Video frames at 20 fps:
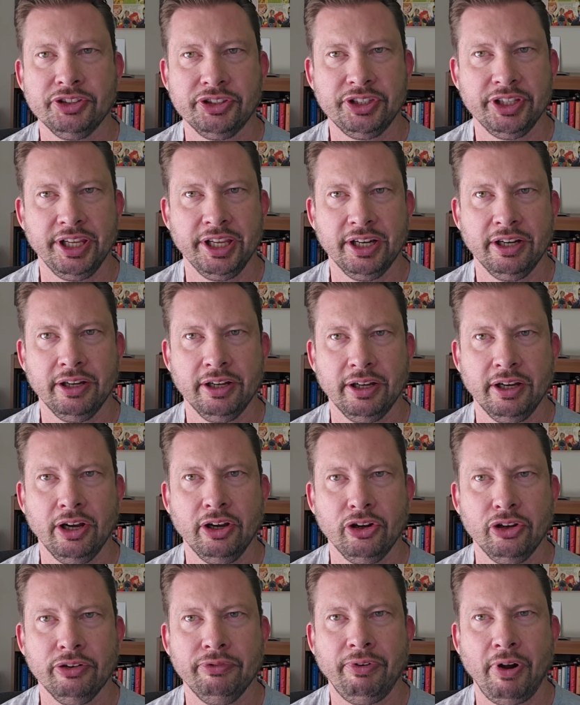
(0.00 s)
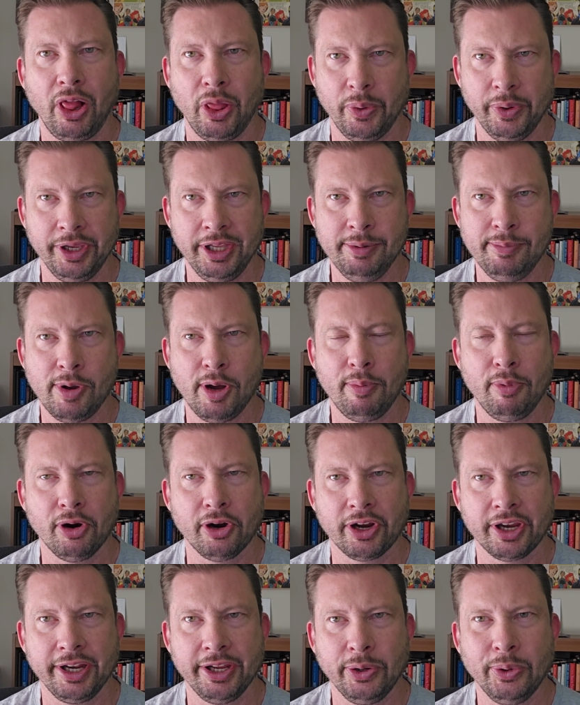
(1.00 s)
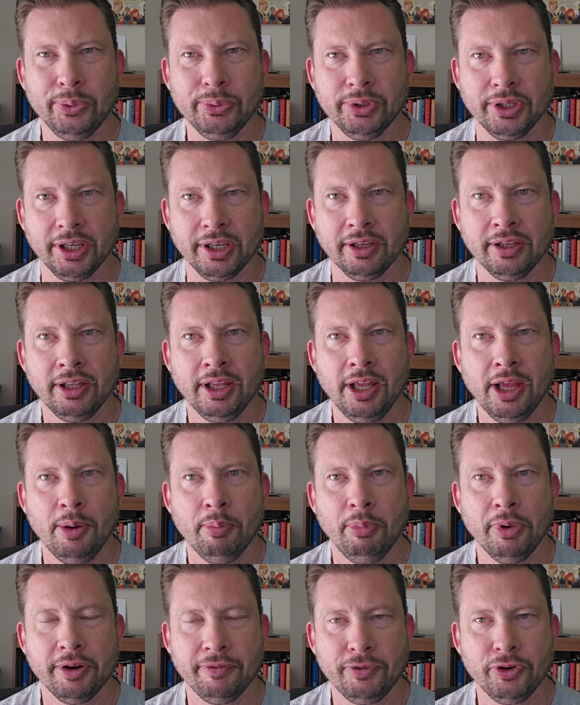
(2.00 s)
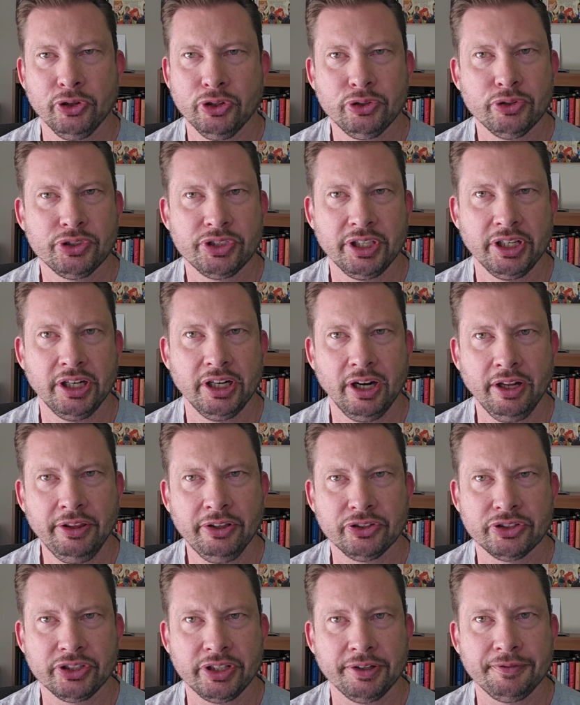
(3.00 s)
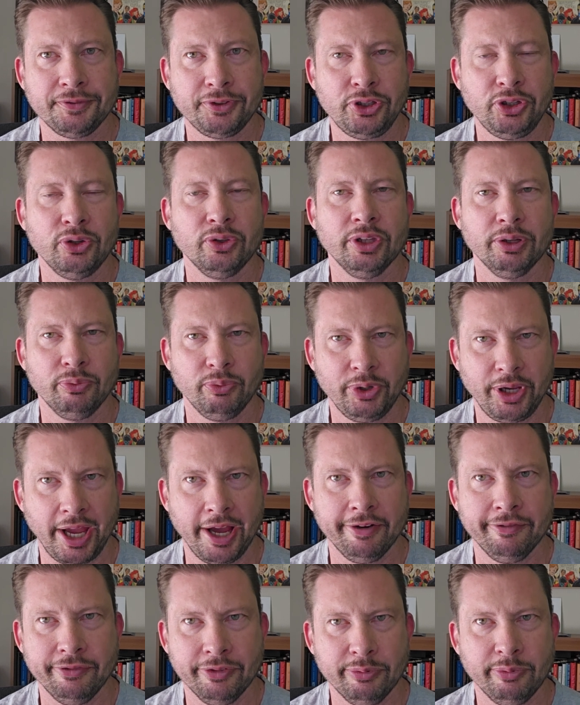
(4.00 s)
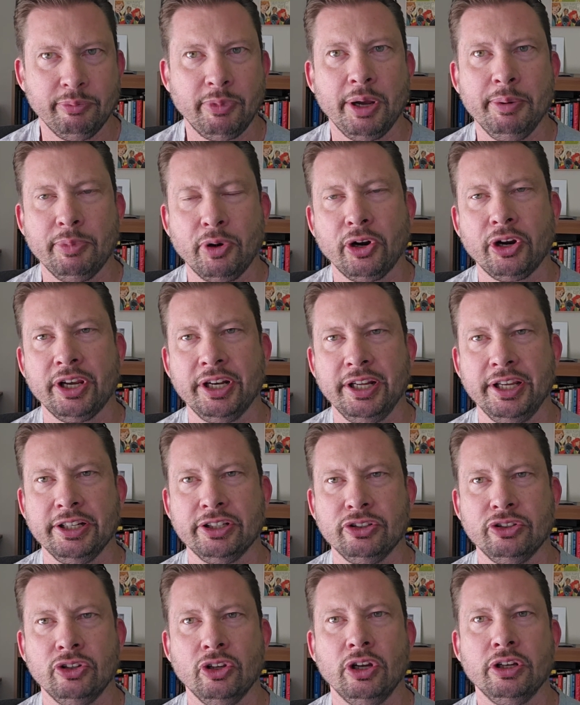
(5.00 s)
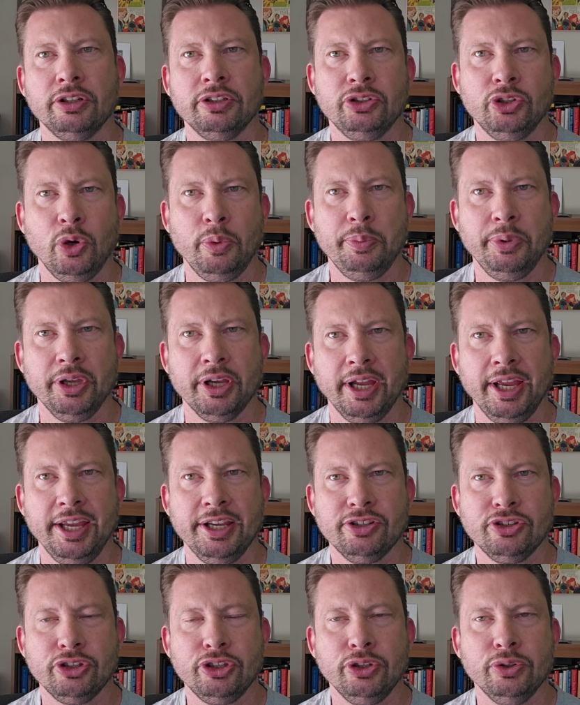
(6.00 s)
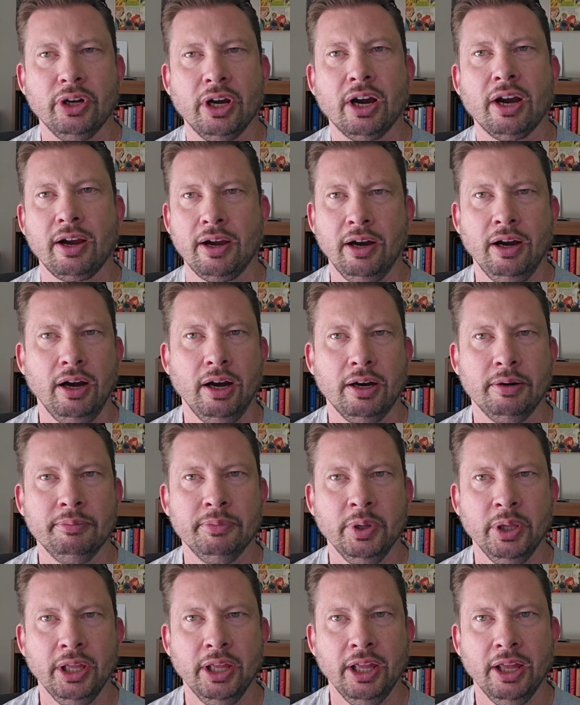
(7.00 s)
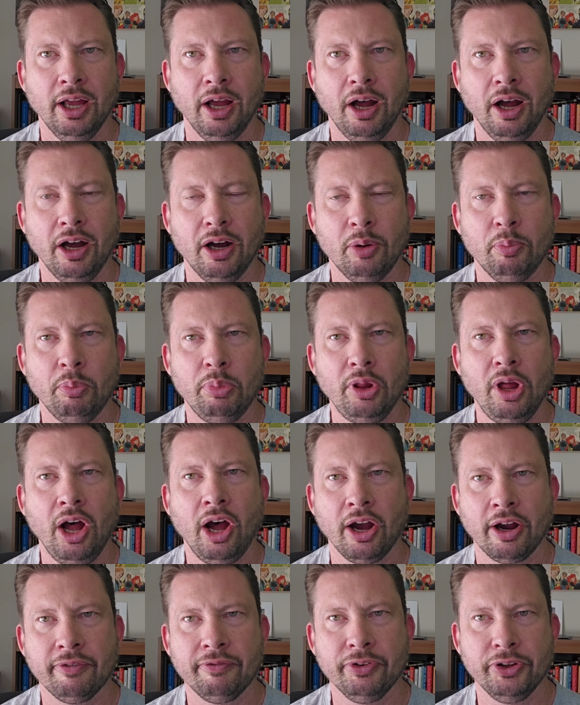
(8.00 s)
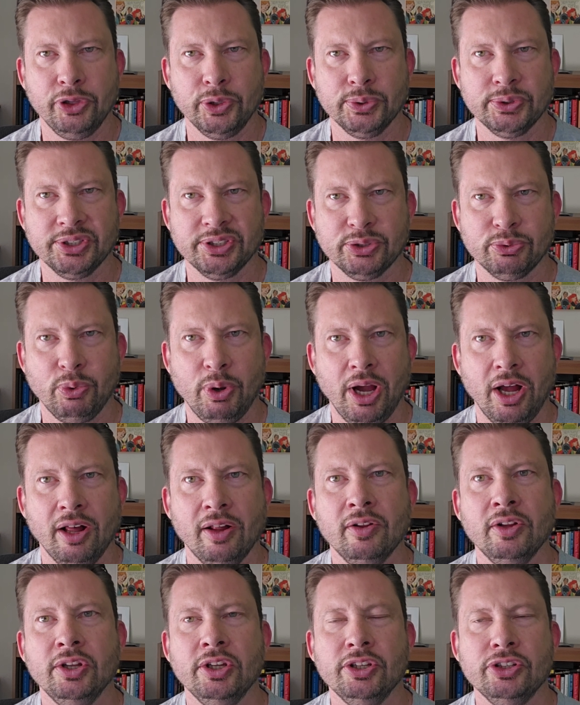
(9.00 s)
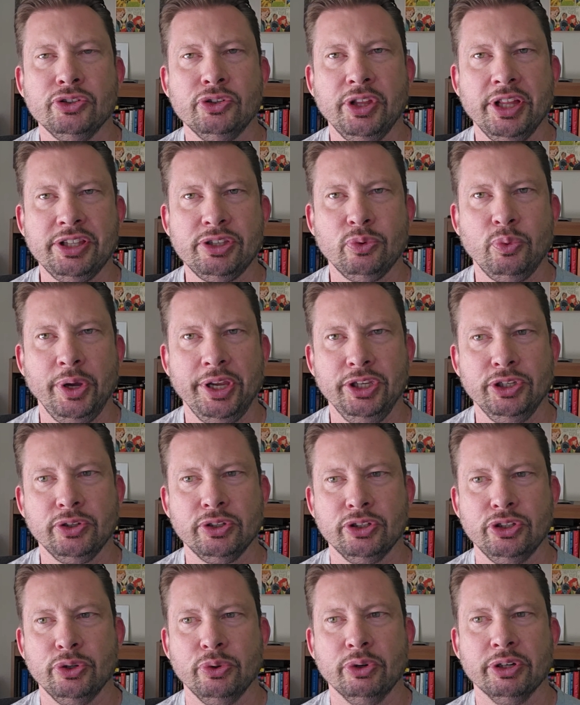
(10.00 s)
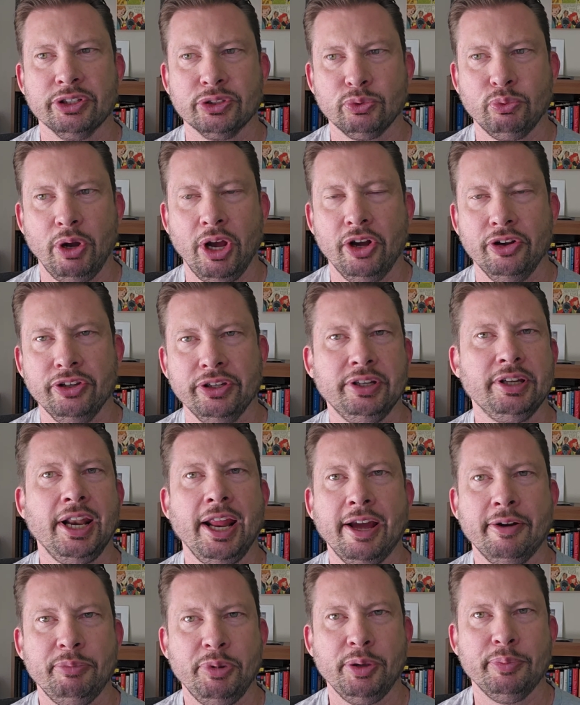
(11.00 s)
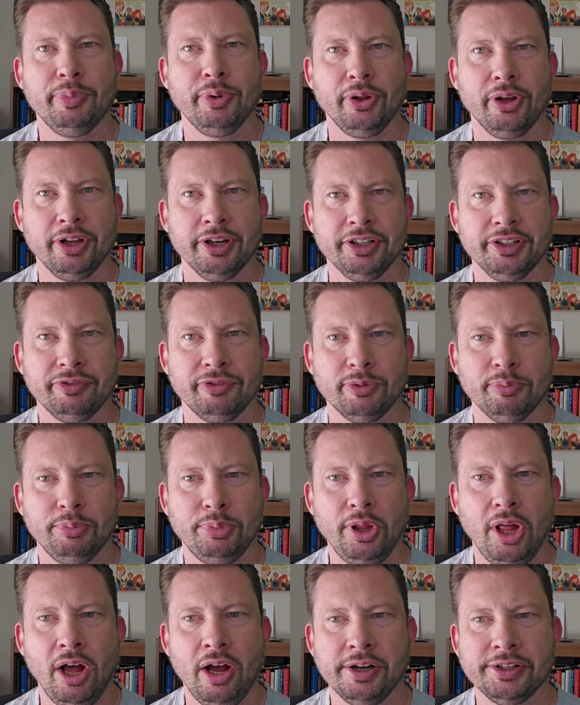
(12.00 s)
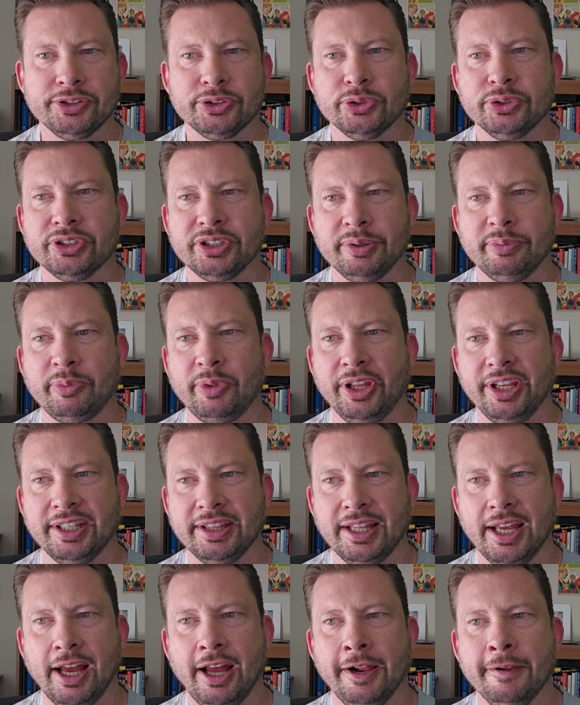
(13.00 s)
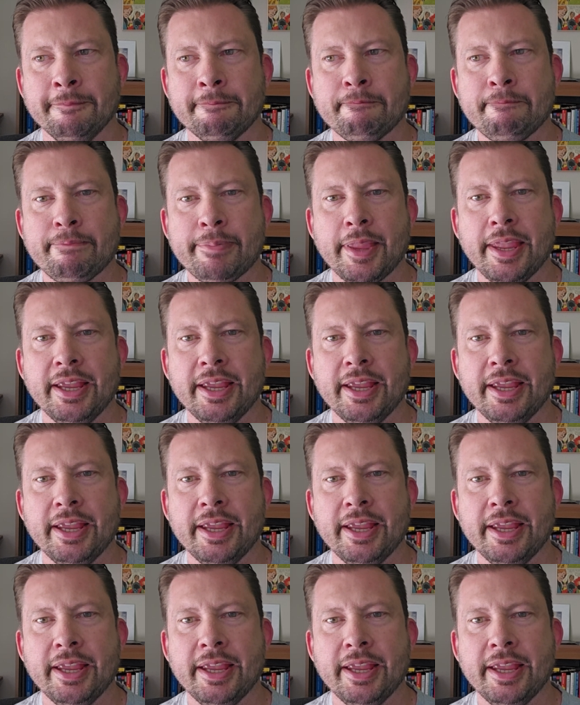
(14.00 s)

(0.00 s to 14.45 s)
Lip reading: just to get a good following, email marketing only. But if you're interested in other stuff too, then we have my marketingtopiahq.com blog for those as well. So that's a way you could do it as well. You could have people on different blogs or something like that.